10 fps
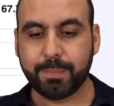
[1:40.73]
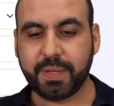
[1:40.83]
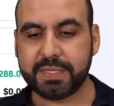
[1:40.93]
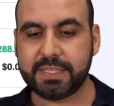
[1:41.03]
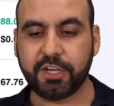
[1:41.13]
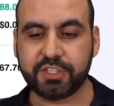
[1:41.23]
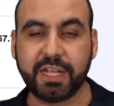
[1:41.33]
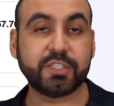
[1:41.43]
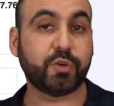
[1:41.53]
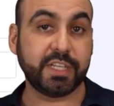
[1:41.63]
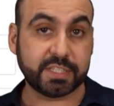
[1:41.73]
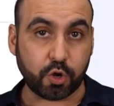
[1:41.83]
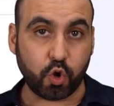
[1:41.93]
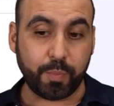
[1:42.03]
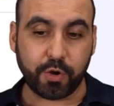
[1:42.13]
Plus, there's an extra
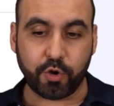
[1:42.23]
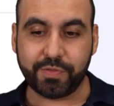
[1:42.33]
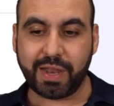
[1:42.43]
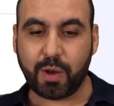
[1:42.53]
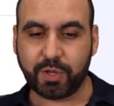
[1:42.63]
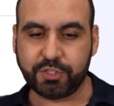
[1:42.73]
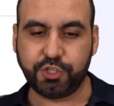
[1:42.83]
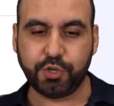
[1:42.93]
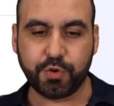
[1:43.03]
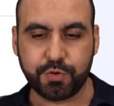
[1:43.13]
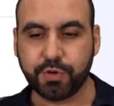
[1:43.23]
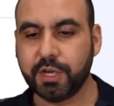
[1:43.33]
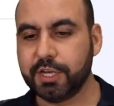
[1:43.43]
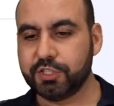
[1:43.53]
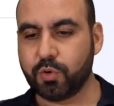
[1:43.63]
discount coupon code that I want to show you.
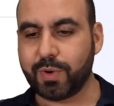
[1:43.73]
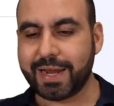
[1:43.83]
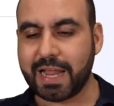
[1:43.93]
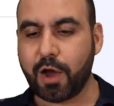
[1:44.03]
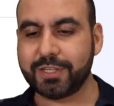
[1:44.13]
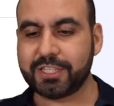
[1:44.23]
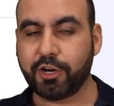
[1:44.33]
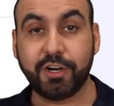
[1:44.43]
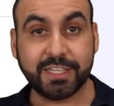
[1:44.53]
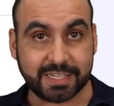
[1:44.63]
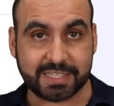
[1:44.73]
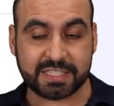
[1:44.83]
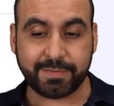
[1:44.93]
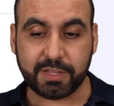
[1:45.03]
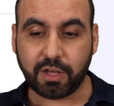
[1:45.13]
So right now it's one hundred
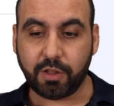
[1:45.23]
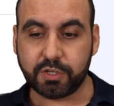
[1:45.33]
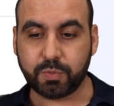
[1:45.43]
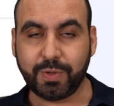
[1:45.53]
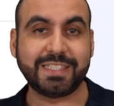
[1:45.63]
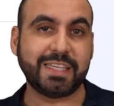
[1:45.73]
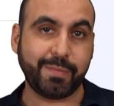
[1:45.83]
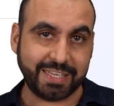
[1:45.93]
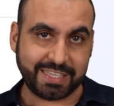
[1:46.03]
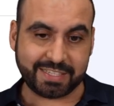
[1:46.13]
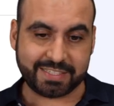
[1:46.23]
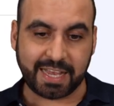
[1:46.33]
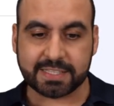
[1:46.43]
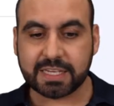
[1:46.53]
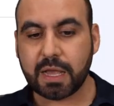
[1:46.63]
sixty-seven dollars and seventy-six
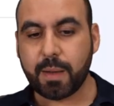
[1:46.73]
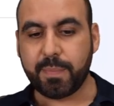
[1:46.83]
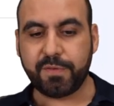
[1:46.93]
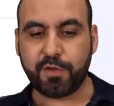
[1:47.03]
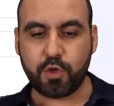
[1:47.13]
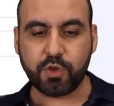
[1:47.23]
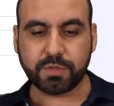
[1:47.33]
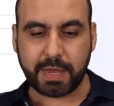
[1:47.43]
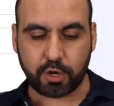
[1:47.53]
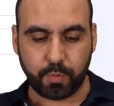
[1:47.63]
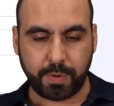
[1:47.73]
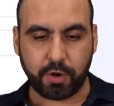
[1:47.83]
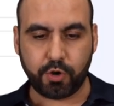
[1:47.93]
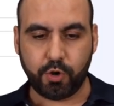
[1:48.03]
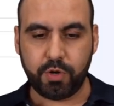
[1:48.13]
cents. But if you use my coupon
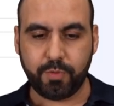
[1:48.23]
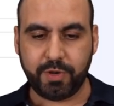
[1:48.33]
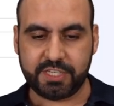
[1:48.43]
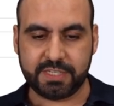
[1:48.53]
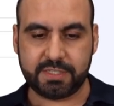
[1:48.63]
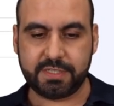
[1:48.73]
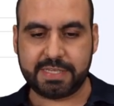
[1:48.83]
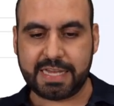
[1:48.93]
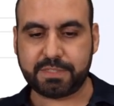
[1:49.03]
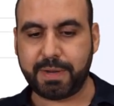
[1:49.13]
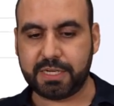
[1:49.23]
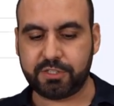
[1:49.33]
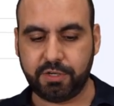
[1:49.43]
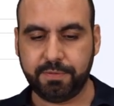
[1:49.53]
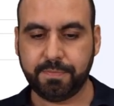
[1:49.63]
code, which is
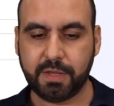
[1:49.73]
SAASMASTER,